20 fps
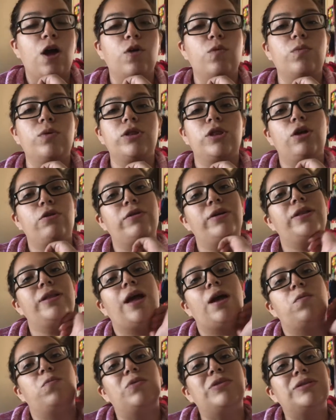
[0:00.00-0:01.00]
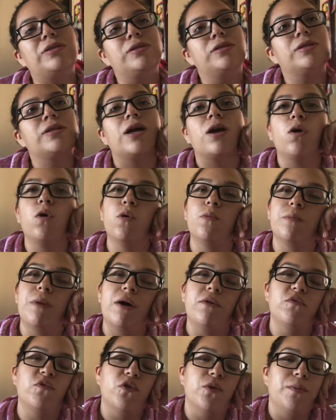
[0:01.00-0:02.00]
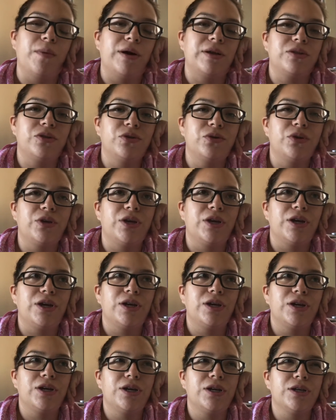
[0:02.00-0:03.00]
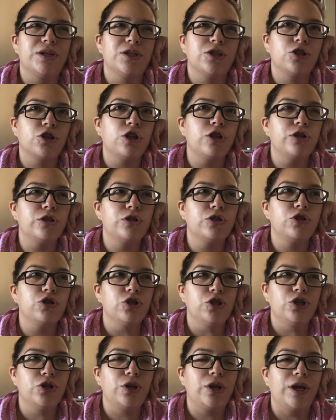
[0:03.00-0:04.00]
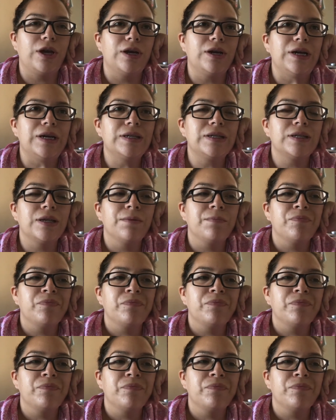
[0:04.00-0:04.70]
With Logan, I was a stay-at-home mom for about 2 years, close to 2 years.